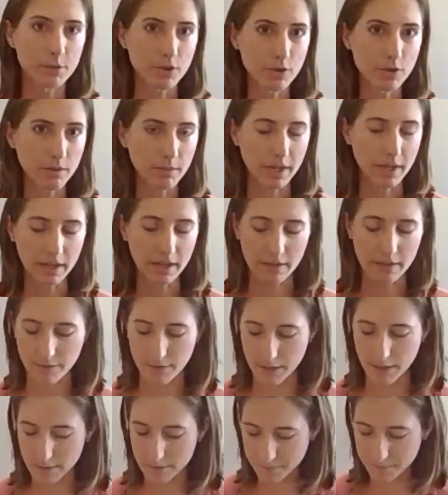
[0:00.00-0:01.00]
can make it
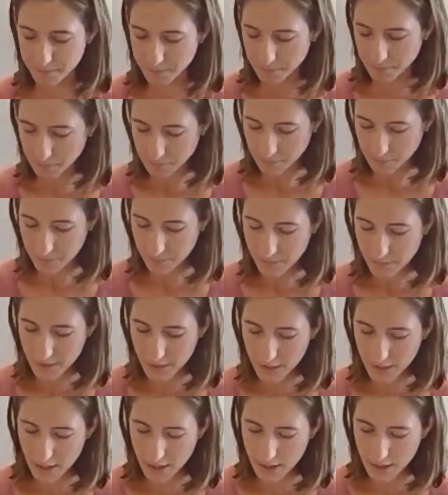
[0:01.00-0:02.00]
fun.
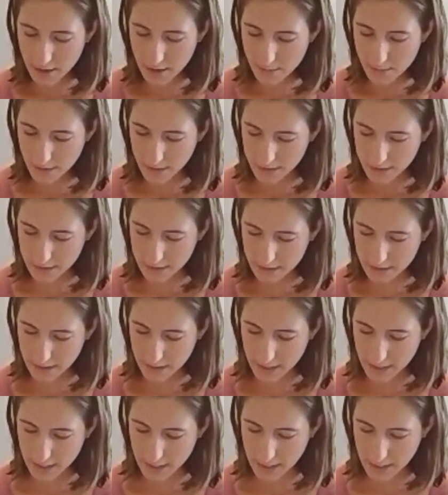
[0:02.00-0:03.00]
Let's
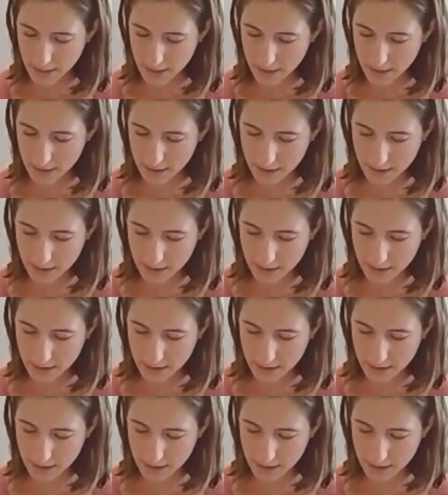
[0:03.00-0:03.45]
see.